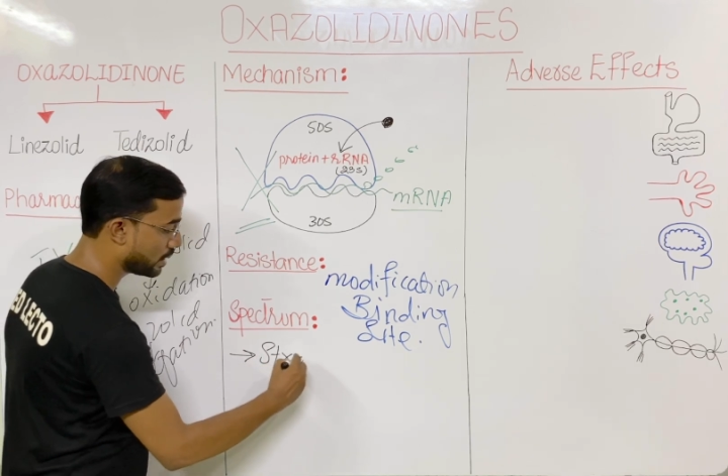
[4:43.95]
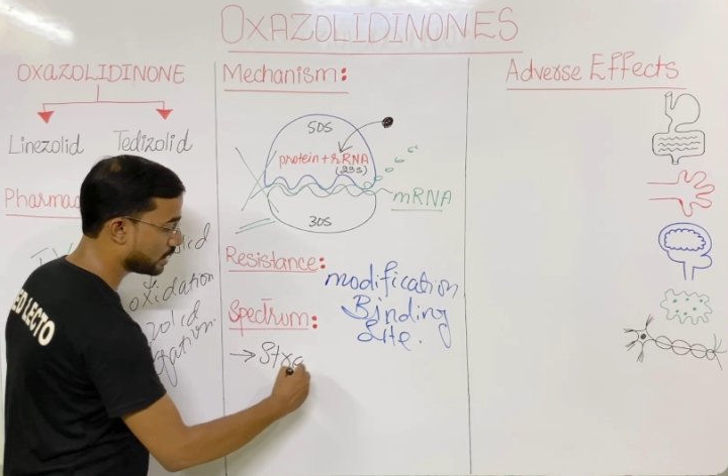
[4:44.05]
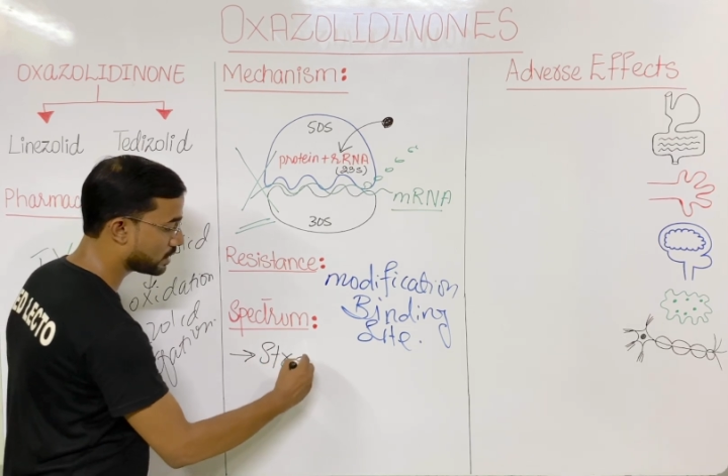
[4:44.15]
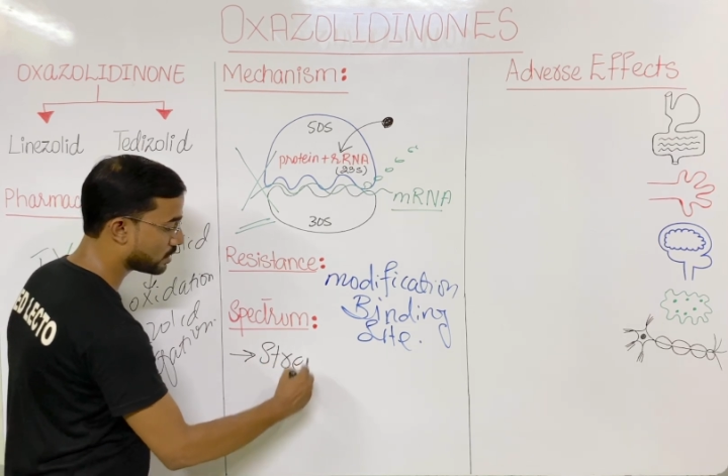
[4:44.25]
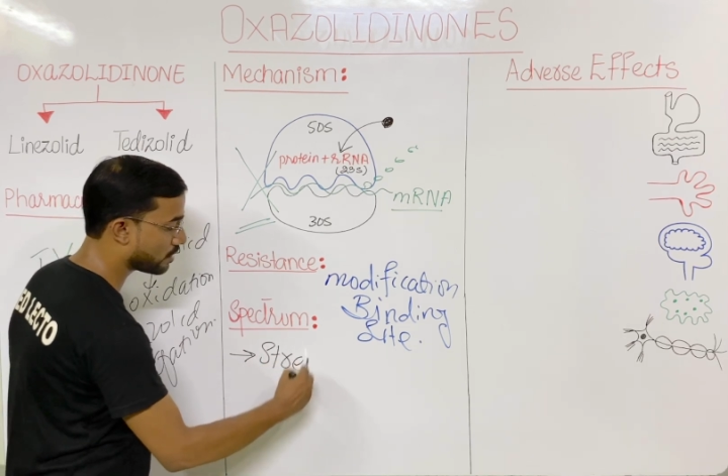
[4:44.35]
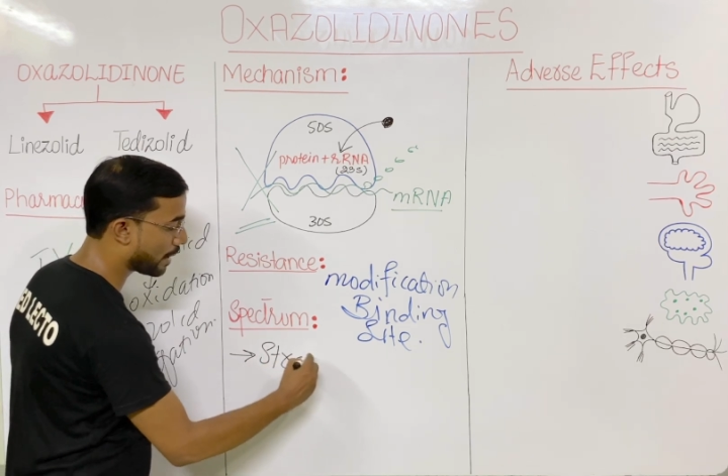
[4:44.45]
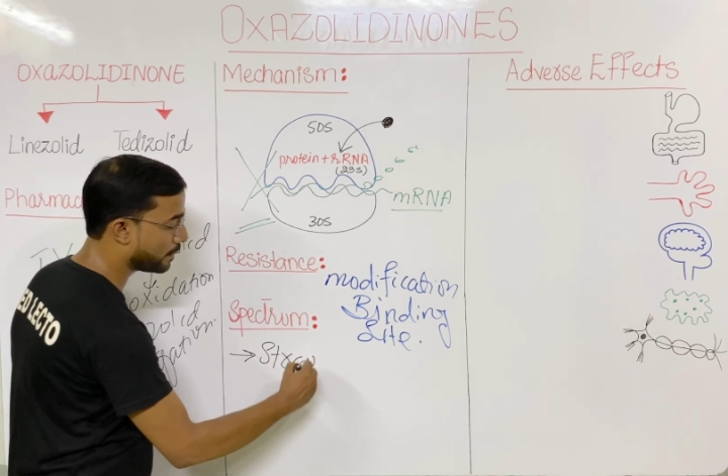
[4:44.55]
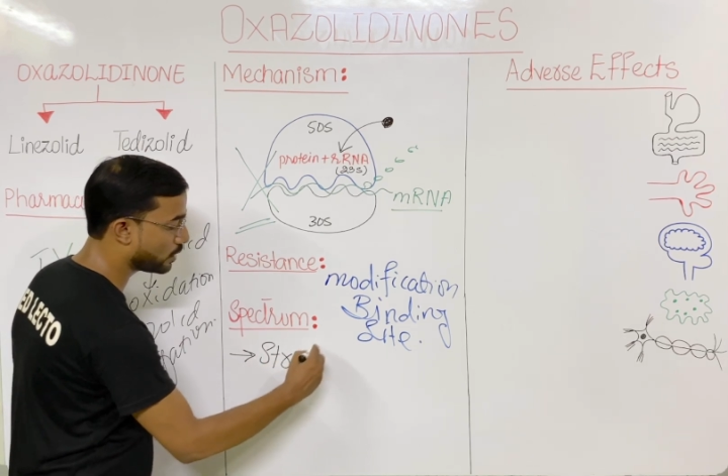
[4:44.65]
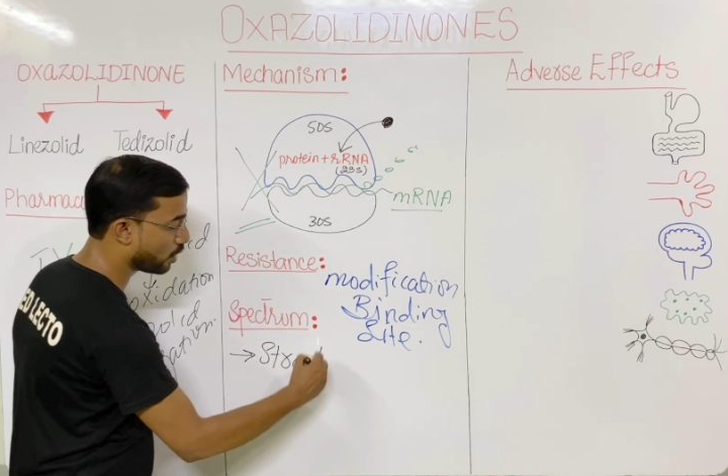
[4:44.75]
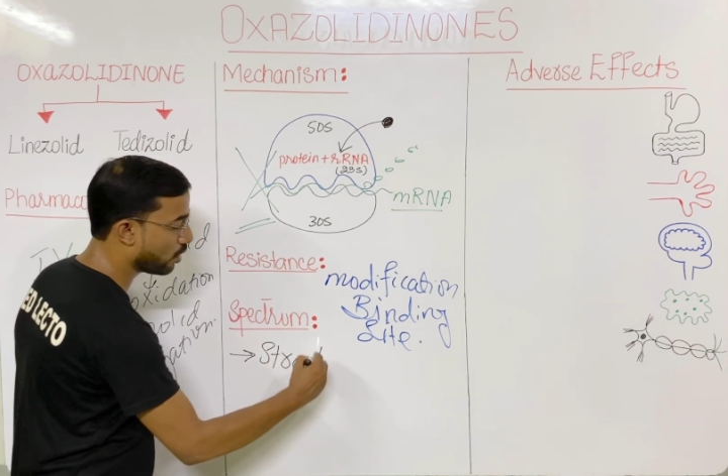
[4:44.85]

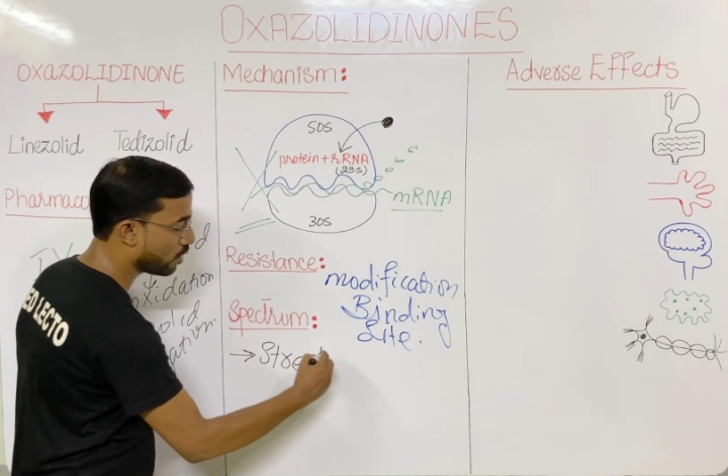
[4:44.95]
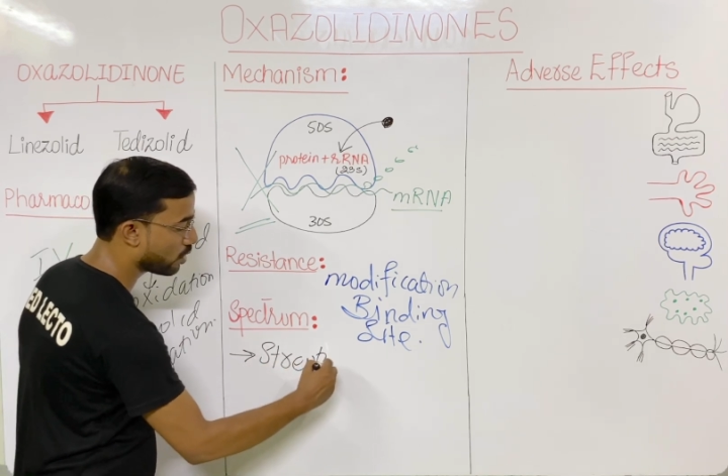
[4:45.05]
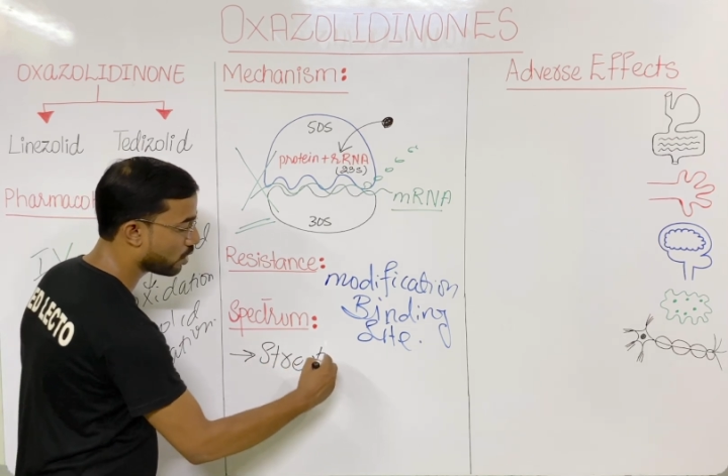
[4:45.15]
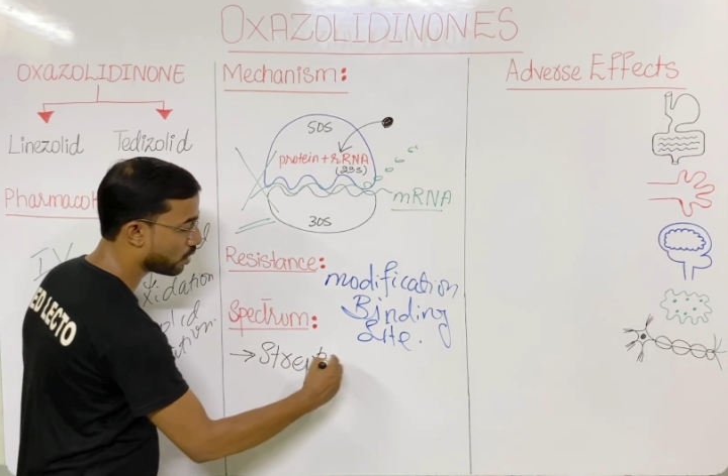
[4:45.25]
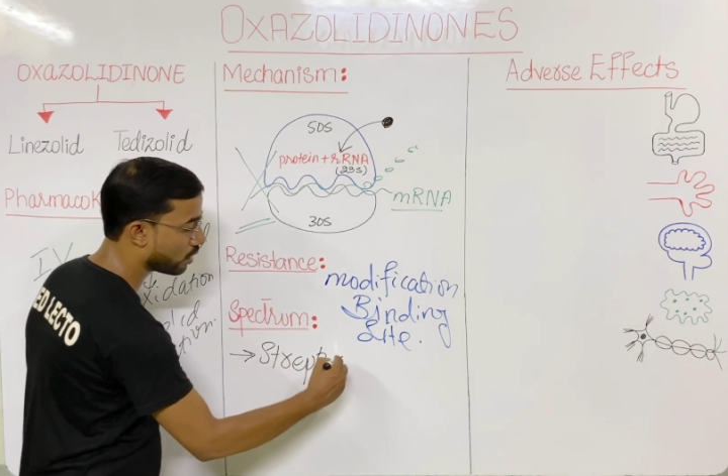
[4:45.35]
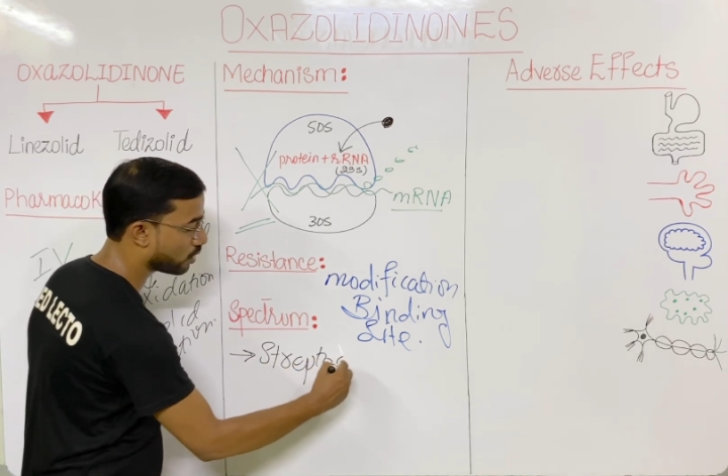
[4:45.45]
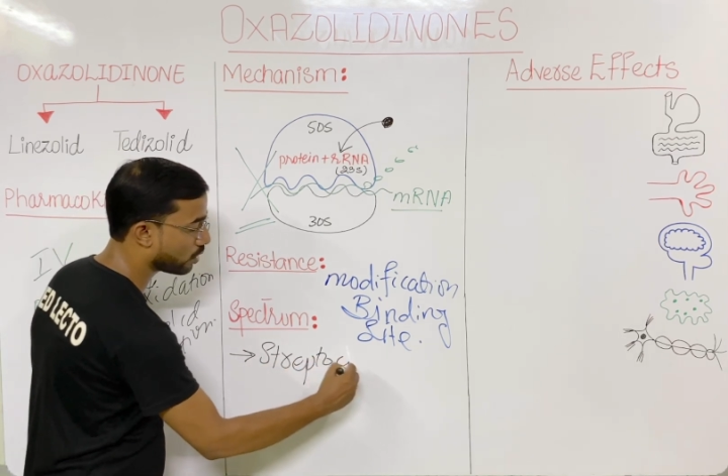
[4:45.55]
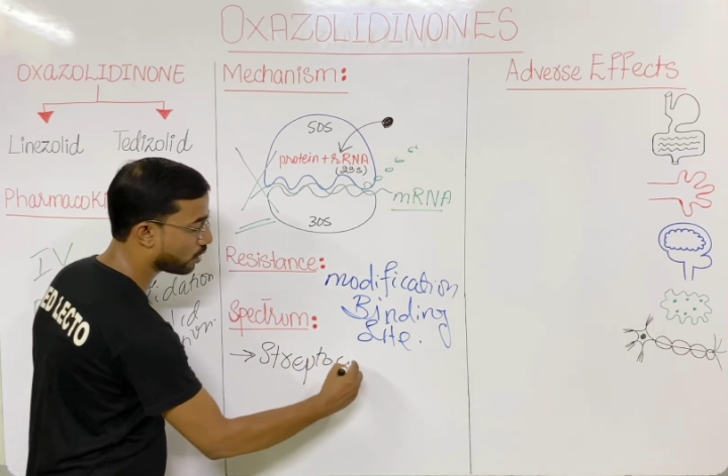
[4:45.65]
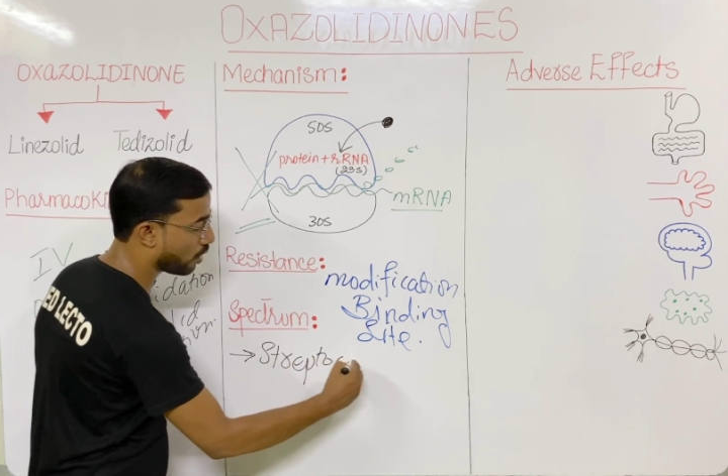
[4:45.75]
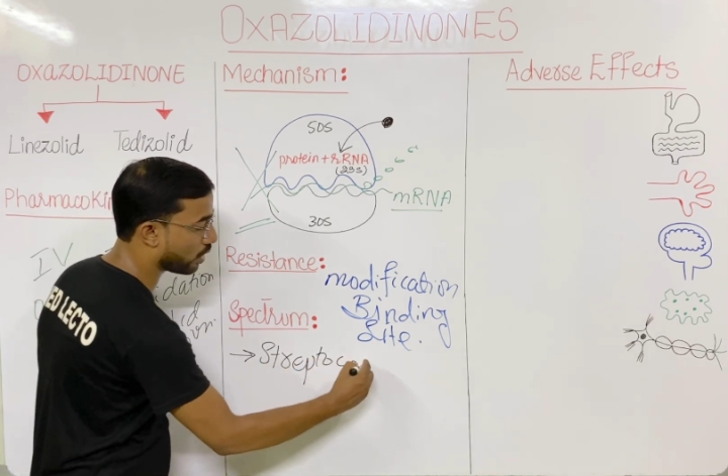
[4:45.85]

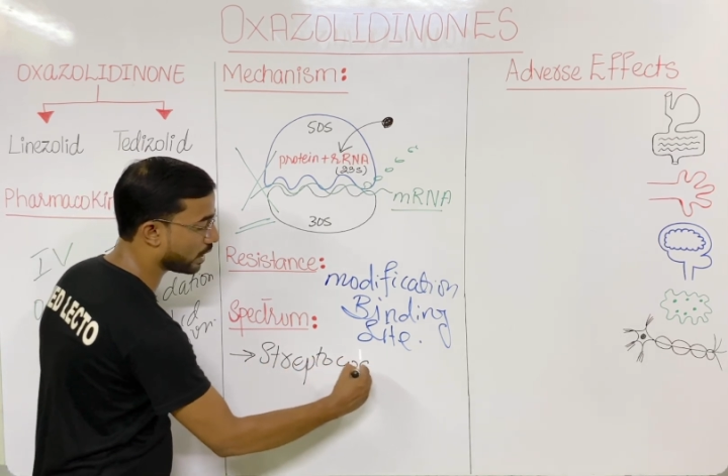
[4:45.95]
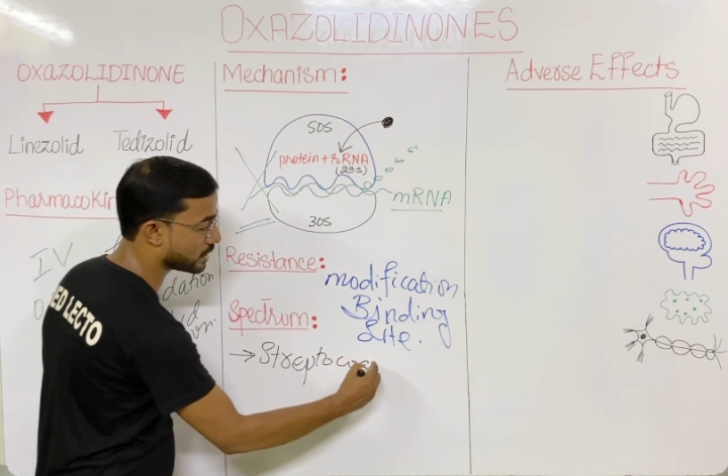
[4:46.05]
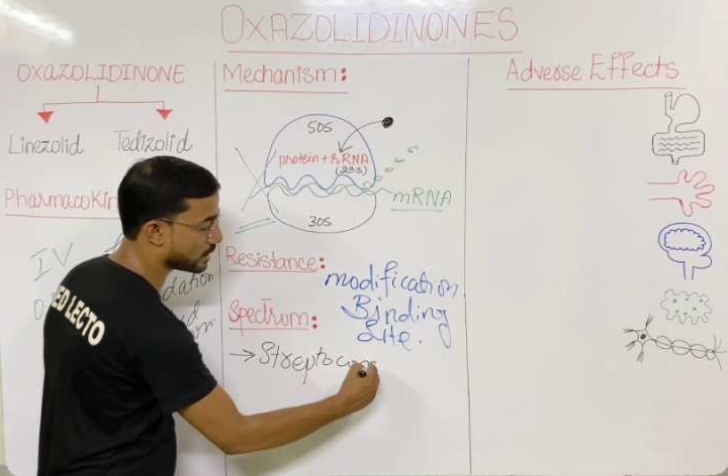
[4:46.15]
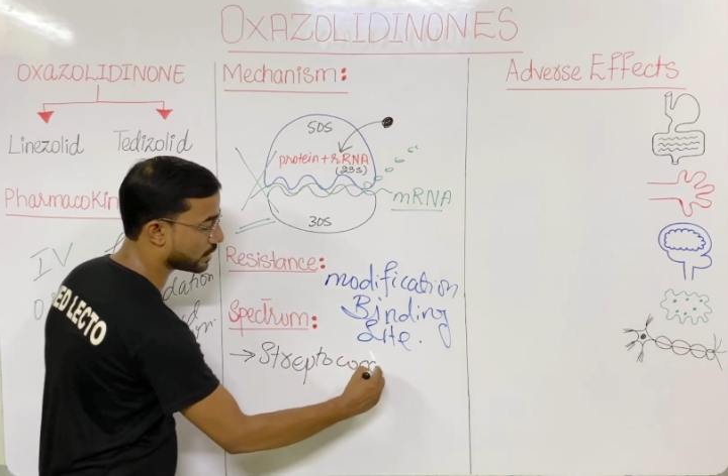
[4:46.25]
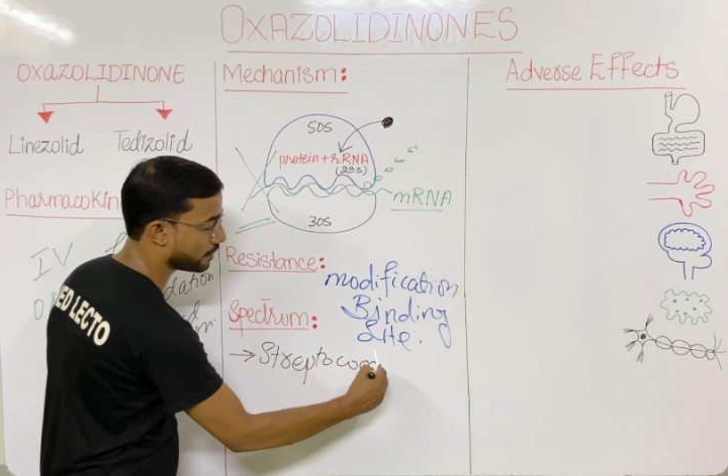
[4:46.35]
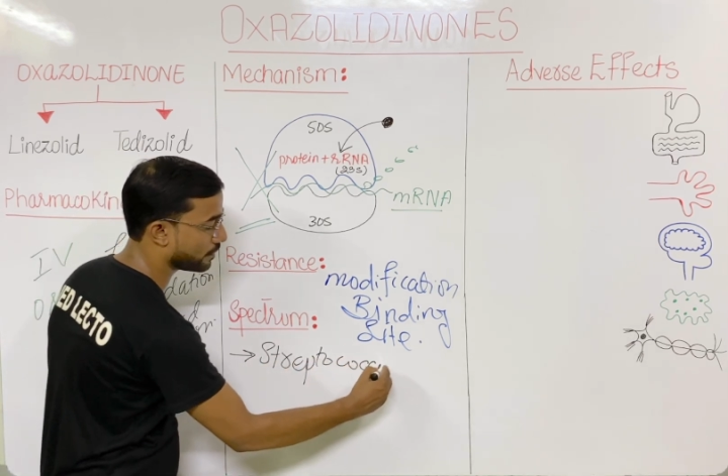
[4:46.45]
Streptococcus.